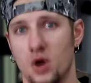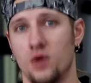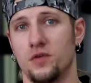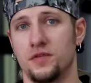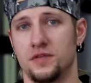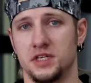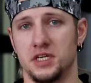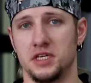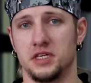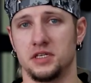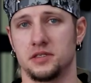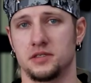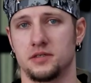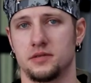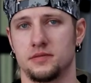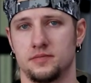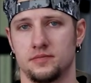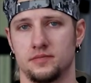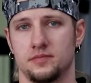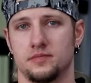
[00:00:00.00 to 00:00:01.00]
both
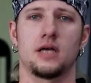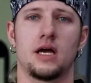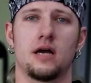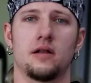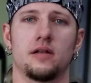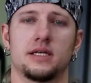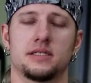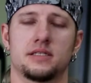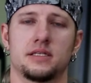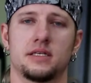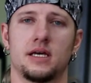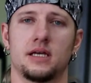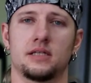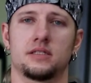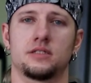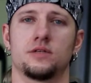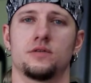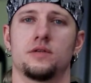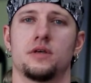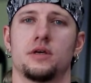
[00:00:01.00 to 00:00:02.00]
knees. Now let's
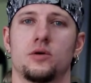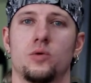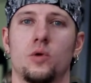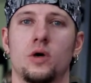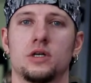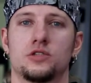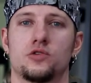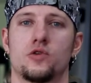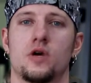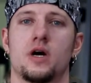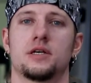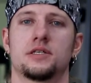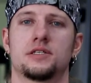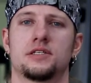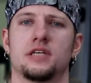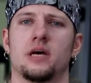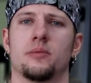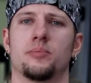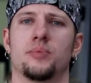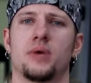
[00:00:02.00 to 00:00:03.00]
get to the
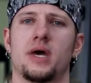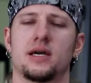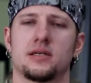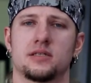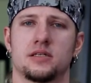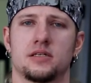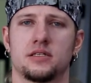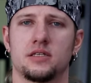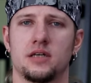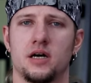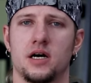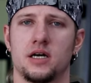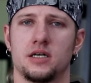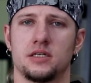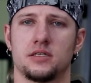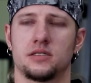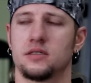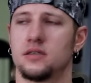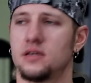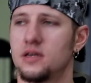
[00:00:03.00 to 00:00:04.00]
quadricep
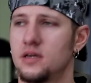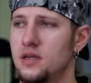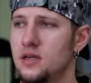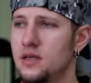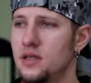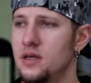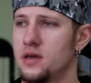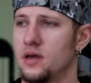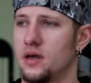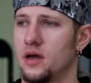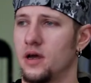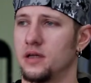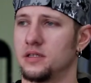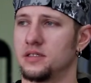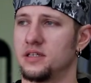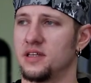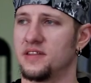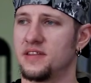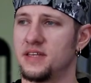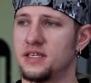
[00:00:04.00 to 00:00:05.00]
exercise.
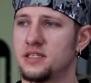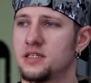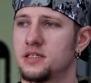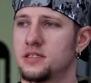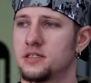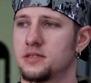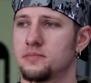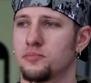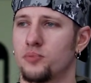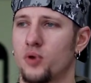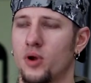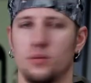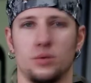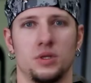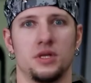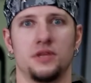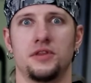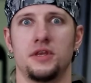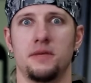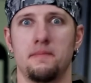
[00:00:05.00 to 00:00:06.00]
And this is
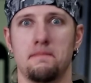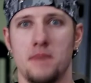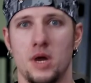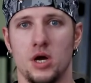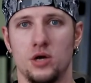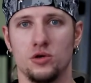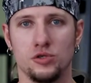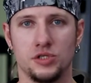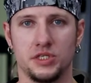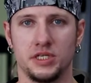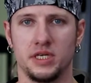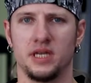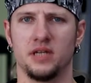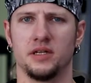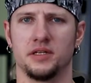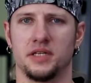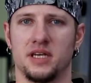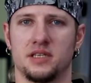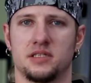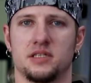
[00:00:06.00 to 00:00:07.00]
probably the most
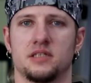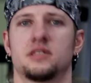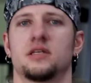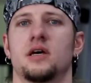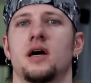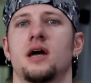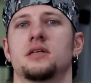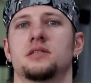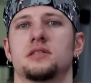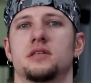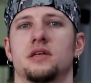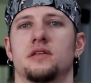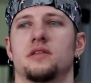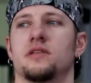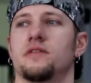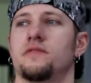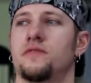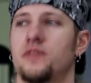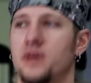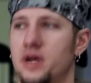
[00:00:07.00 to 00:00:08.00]
healing exercise
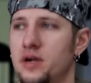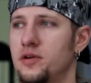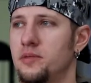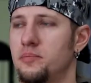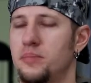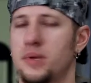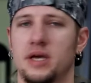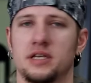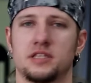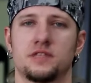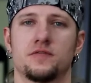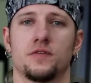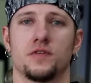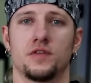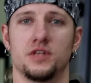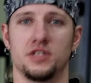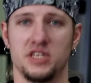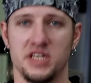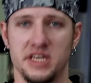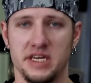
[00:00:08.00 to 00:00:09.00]
and the very best for
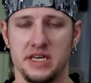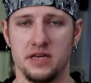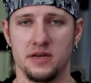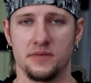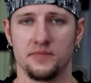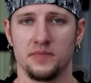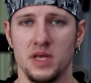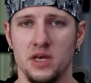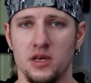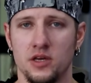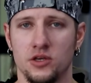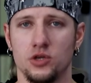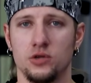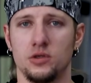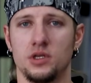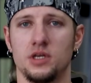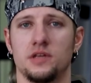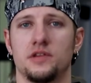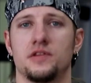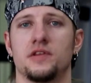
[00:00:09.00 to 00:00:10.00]
the knee.
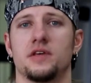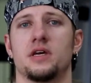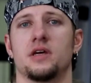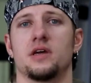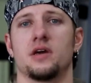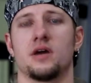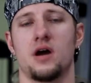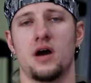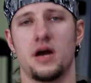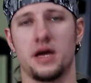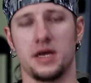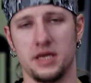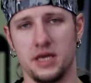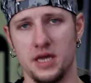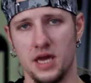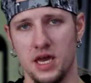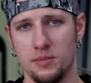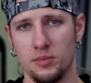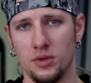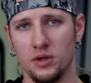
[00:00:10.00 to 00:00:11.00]
You need the high
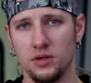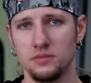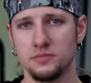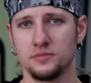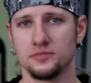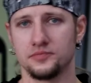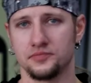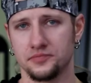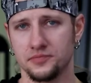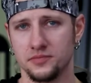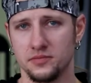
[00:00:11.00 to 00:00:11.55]
cable.